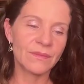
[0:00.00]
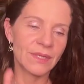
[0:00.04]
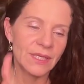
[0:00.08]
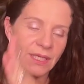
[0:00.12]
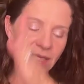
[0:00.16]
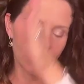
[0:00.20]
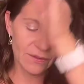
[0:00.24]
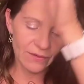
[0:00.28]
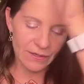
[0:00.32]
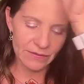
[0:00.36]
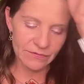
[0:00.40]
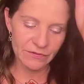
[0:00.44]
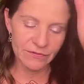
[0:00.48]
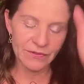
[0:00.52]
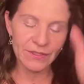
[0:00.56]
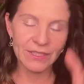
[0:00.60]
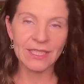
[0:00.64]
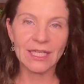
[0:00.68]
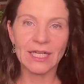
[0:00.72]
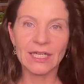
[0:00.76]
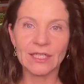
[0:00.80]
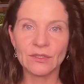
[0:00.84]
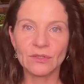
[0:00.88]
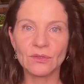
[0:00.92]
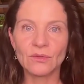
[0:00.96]
everything
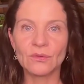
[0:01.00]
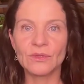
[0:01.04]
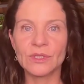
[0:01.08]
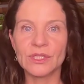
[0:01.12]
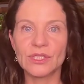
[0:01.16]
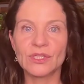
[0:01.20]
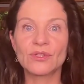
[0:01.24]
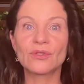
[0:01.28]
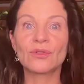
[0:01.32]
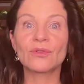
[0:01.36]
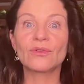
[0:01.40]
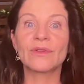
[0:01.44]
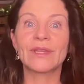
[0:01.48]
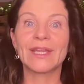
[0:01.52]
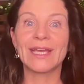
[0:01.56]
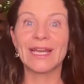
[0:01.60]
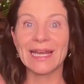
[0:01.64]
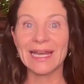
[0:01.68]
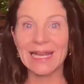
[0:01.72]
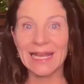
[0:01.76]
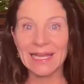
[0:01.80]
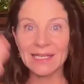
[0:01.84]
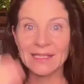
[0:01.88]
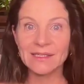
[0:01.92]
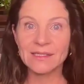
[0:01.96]
that I do is through the
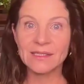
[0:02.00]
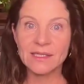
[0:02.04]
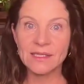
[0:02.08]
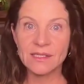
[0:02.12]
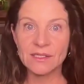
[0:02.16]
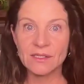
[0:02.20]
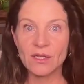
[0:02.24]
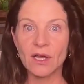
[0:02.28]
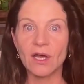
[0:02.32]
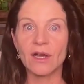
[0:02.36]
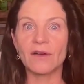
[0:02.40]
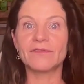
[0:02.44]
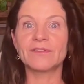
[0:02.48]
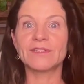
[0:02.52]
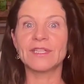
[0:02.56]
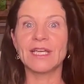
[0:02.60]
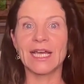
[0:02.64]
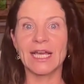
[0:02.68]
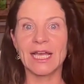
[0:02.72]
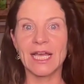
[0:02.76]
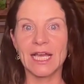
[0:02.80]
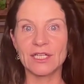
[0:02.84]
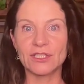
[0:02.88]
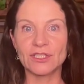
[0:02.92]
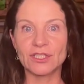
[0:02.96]
lenses of
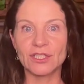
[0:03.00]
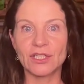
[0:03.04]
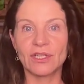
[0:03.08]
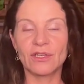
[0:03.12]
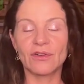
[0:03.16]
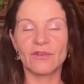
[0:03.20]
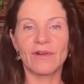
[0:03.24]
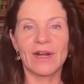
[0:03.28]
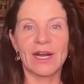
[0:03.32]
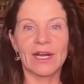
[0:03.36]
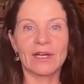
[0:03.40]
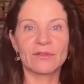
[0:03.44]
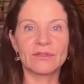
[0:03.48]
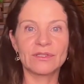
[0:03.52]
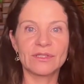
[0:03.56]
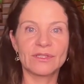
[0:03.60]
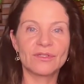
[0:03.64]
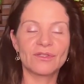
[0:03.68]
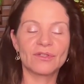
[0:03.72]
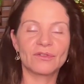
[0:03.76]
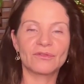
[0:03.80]
the Akashic records.